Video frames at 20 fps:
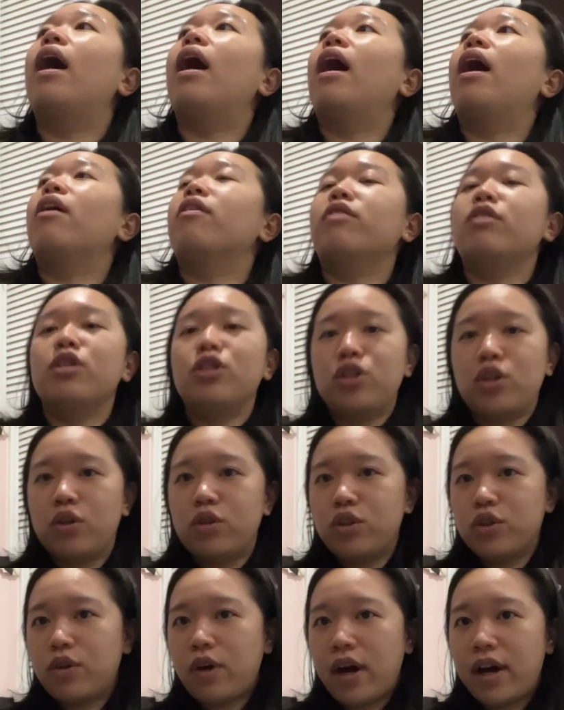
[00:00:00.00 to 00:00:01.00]
I already showed
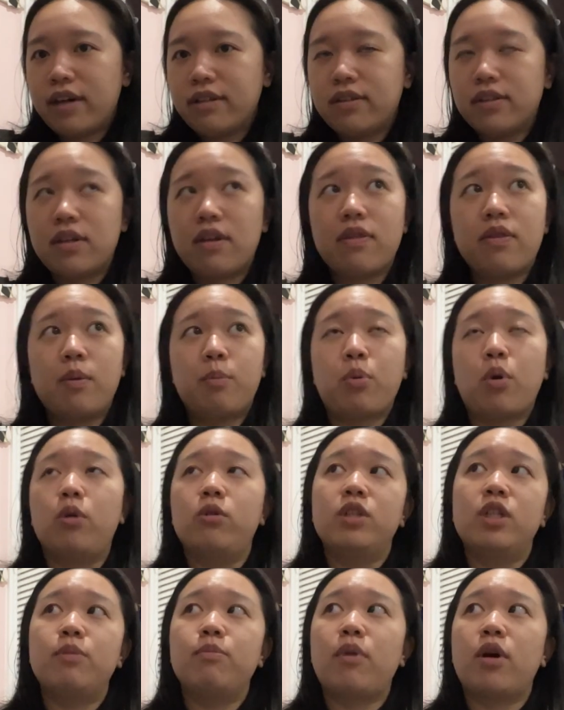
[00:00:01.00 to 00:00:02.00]
you guys the
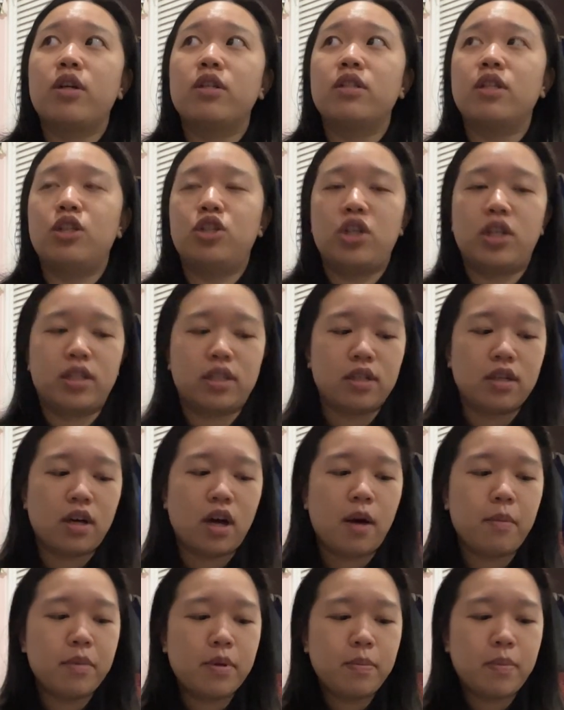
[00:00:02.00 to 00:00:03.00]
protein bars that Jessica got me,